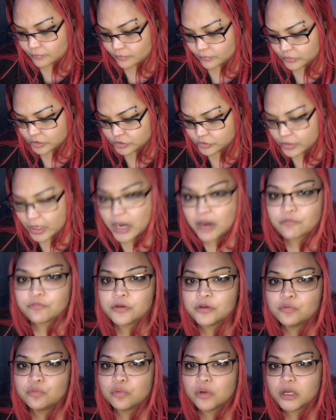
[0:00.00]
To
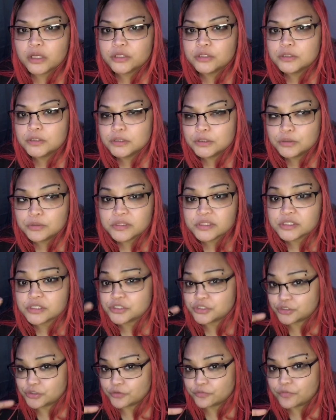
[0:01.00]
everyone who is a
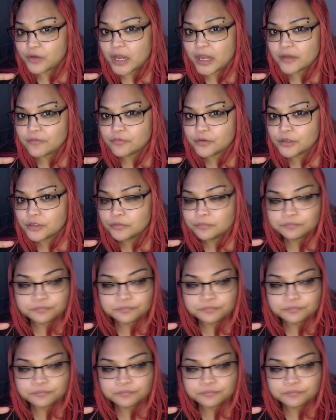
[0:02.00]
survivor,